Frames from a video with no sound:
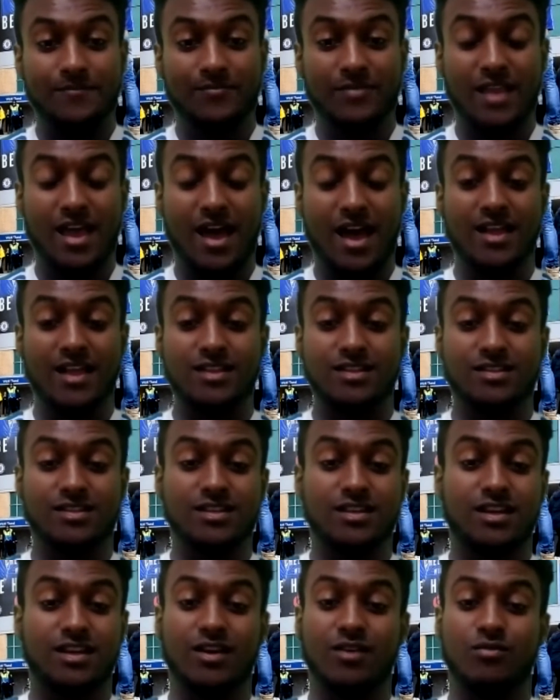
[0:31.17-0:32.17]
and
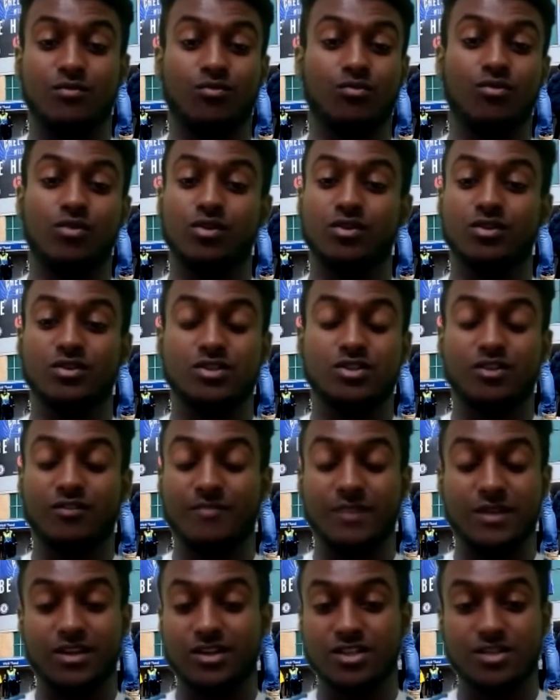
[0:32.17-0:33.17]
it wouldn't have
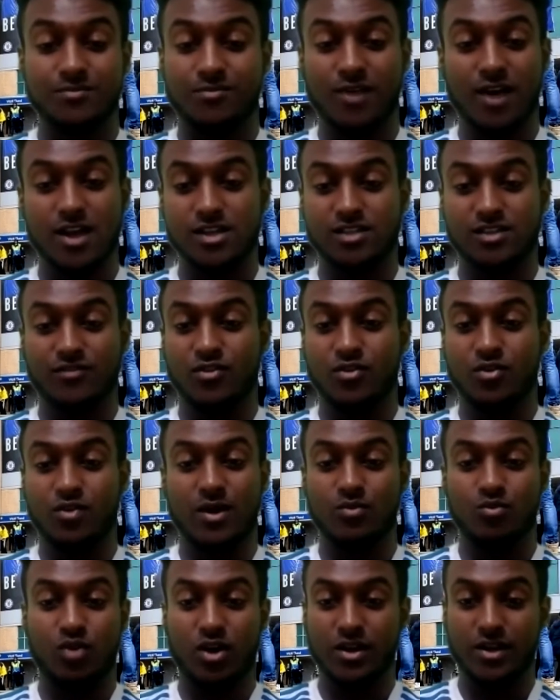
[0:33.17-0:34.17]
been a surprise if you went 1-0